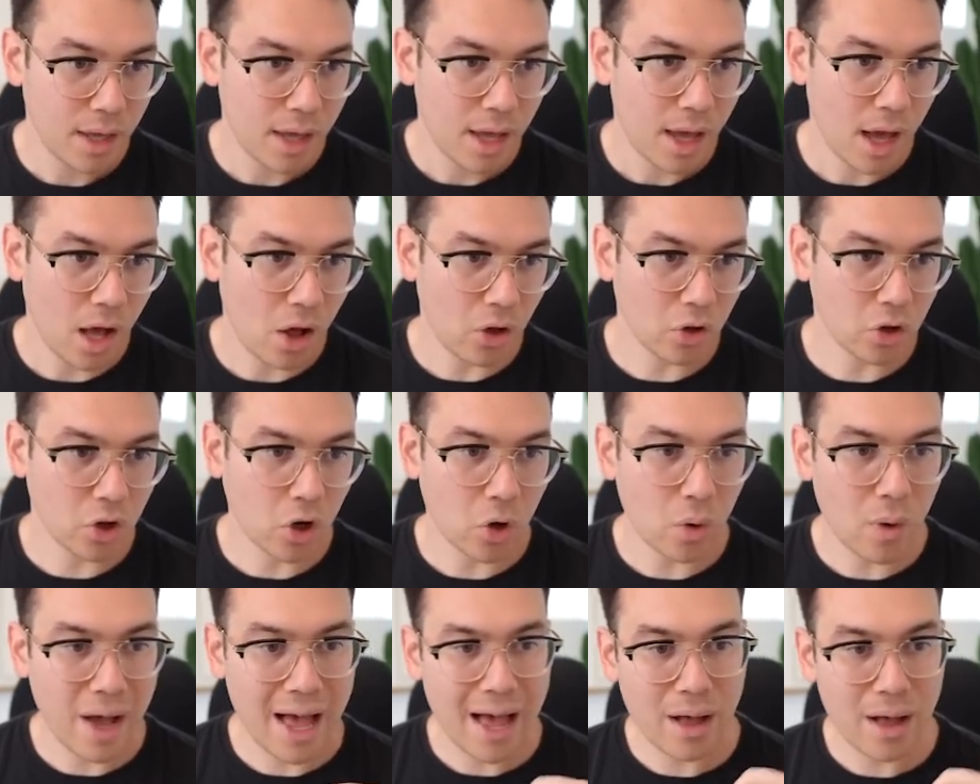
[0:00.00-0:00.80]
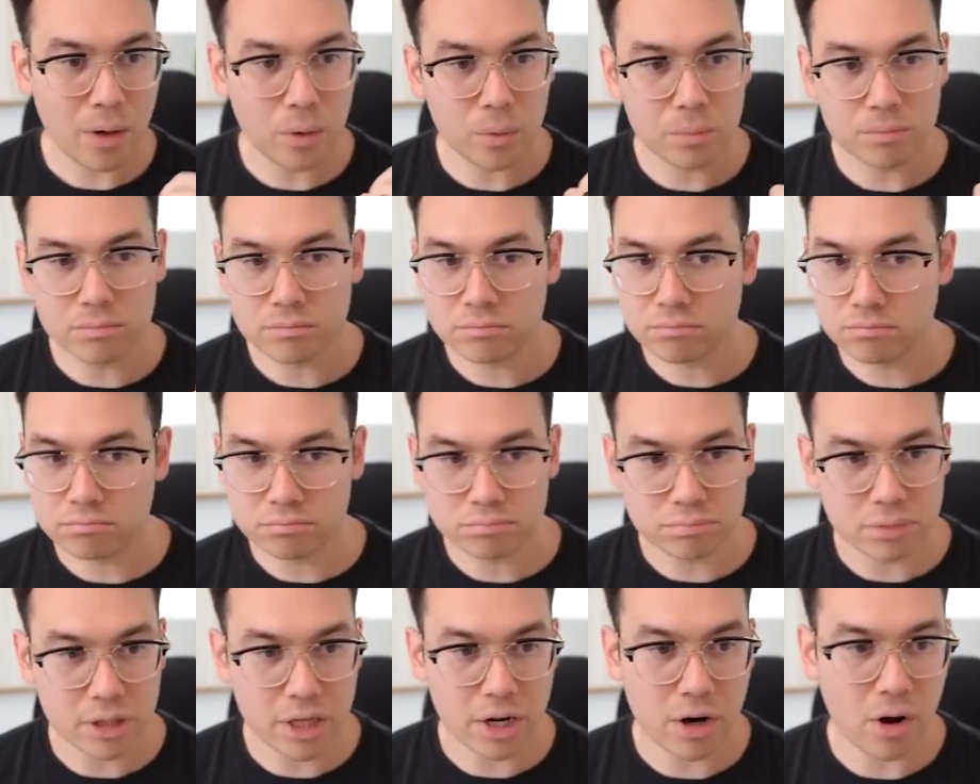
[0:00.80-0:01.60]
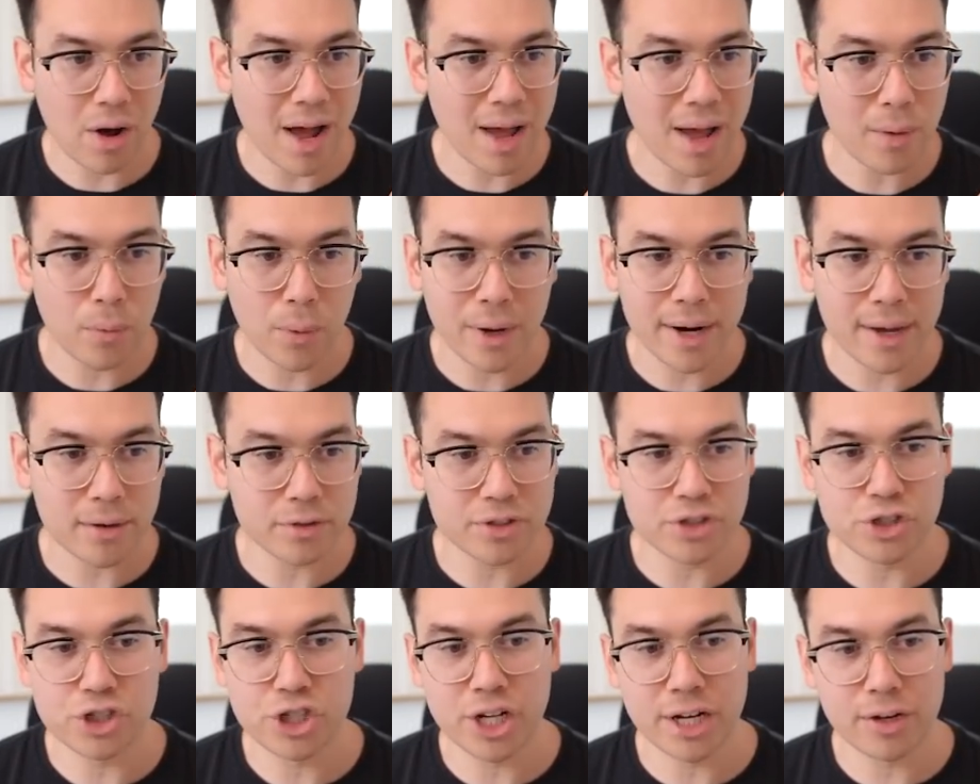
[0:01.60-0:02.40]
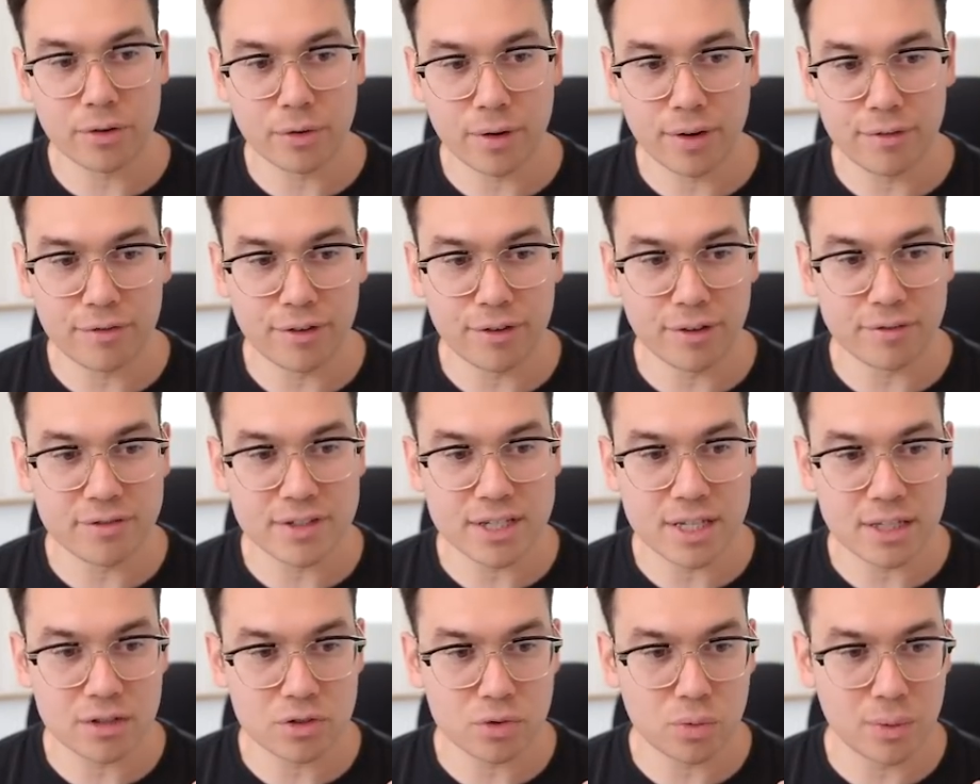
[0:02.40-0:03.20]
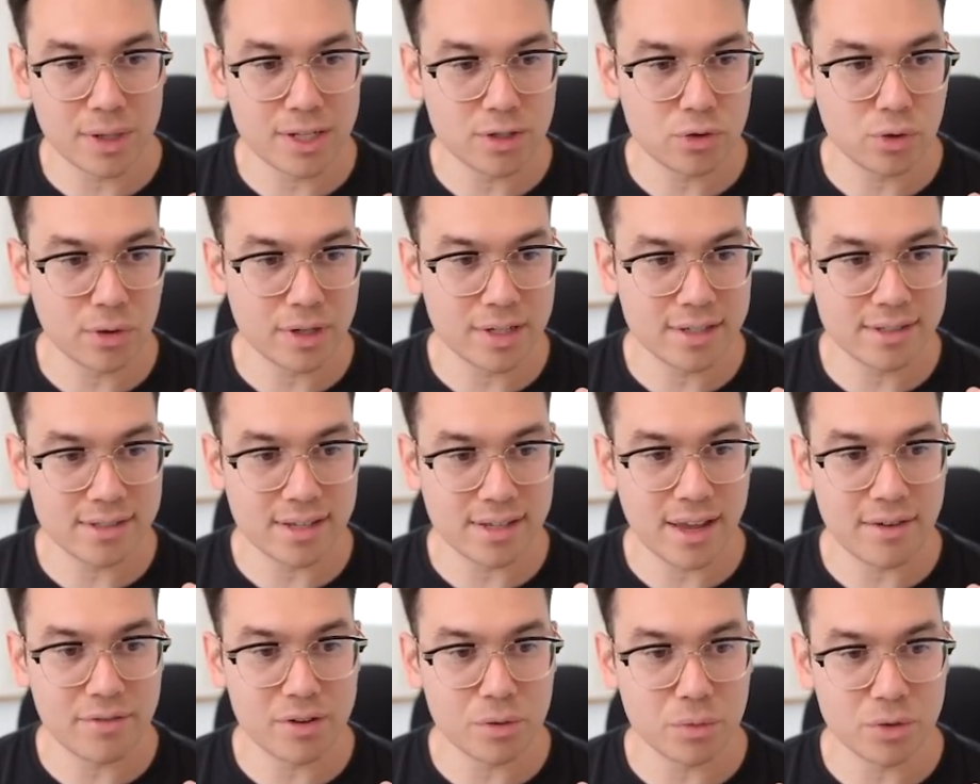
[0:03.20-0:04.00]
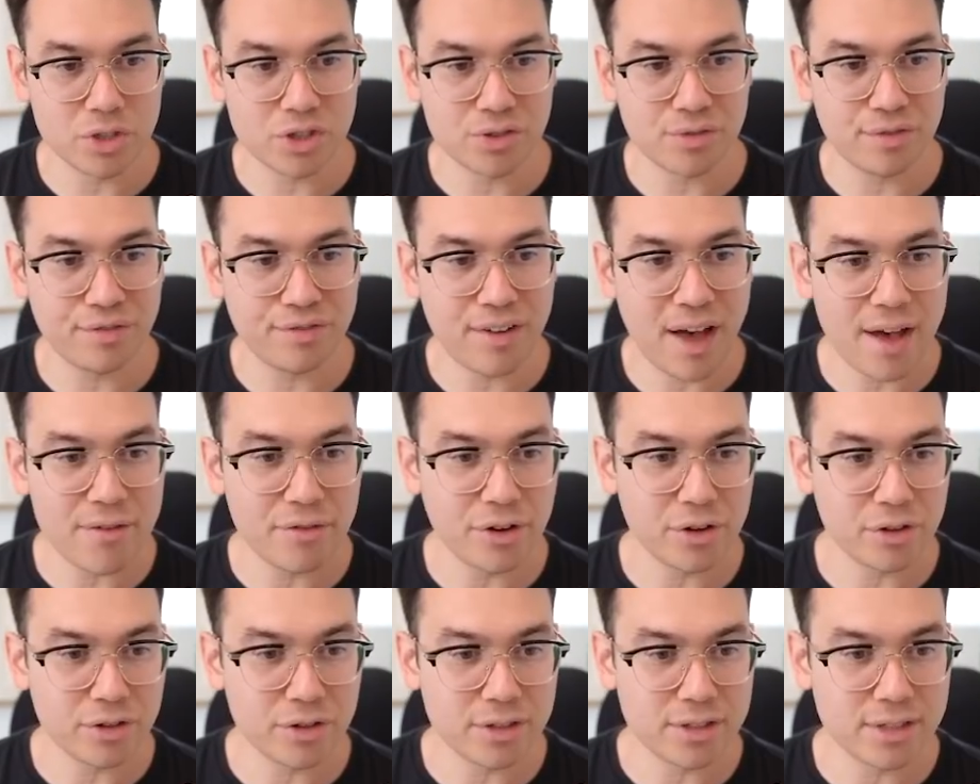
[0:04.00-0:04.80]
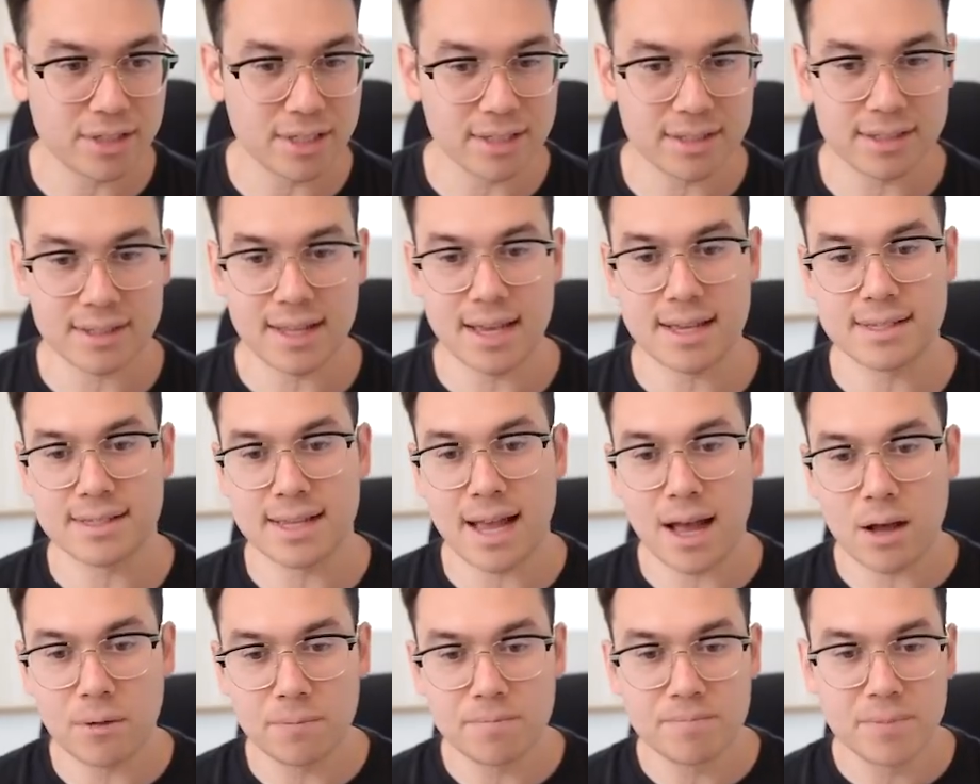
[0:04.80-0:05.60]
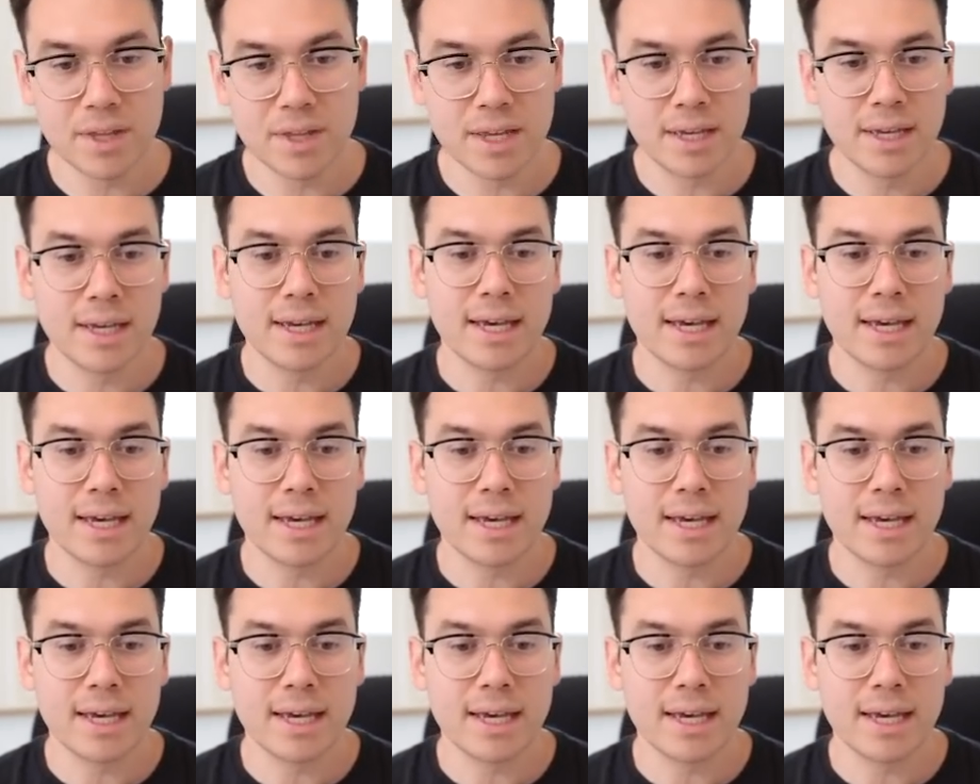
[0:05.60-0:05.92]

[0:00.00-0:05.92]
I'll go out, I went out to January 15th, 2027, which is 506 days out.